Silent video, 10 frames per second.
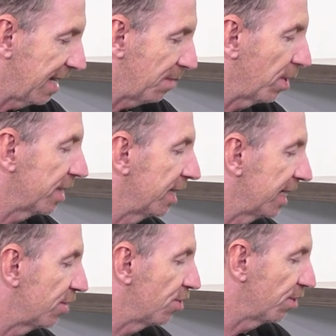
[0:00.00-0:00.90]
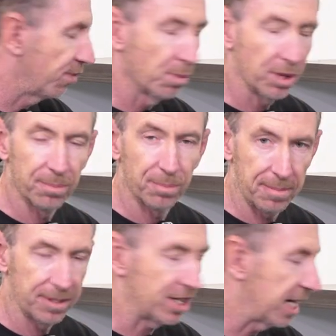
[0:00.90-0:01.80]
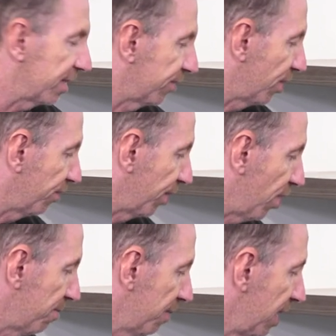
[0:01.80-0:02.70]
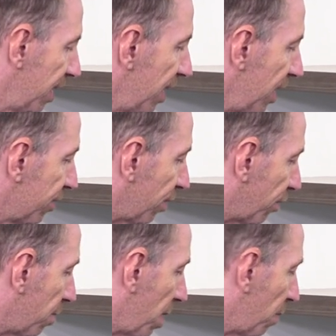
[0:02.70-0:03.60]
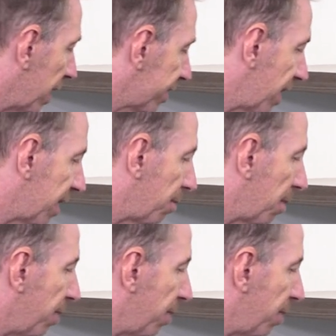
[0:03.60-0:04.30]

what you need to do if you want to prep the chain yourself at home. So I've got my wax chain on my